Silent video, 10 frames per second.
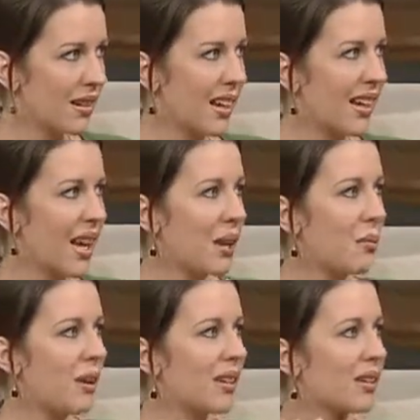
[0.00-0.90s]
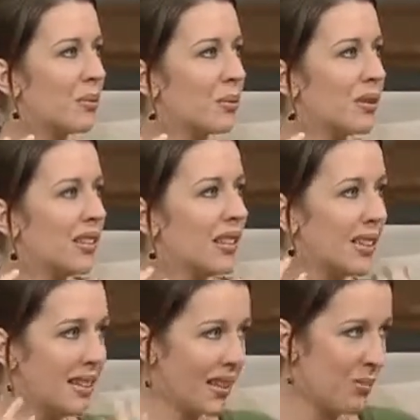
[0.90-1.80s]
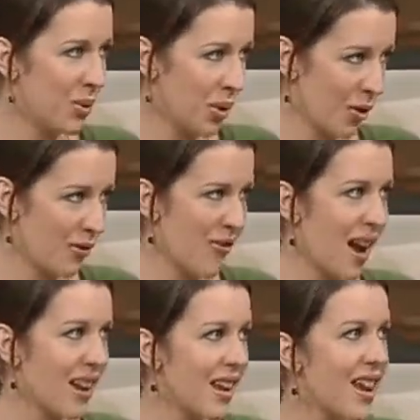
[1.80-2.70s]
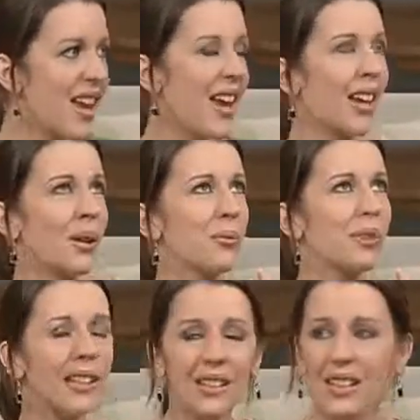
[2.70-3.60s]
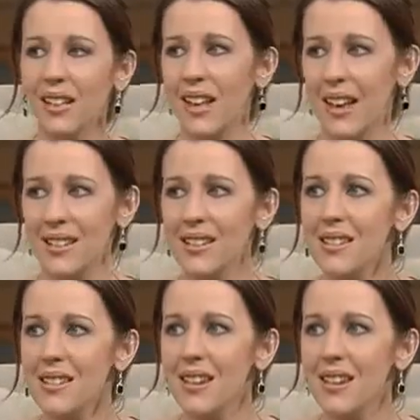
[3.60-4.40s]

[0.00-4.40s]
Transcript: like I had been completely purified and completely cleansed.